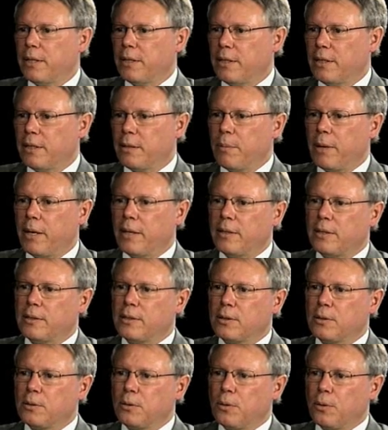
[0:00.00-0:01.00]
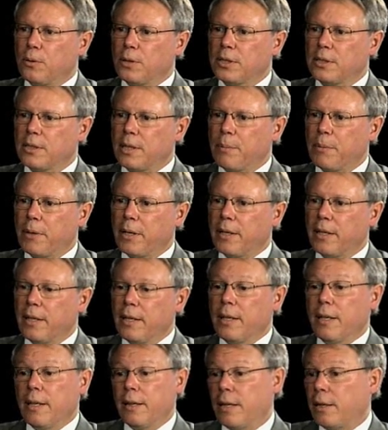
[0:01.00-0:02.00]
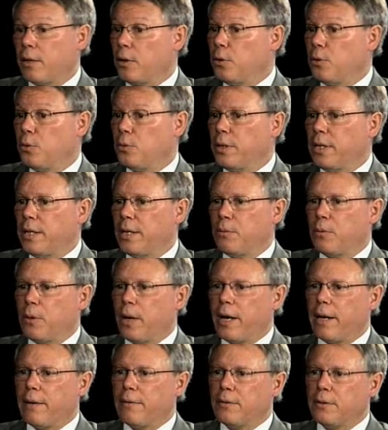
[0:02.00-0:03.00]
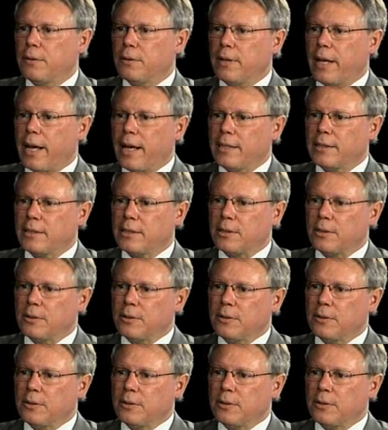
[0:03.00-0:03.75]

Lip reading: an independent school, is something that the new dean will have to answer.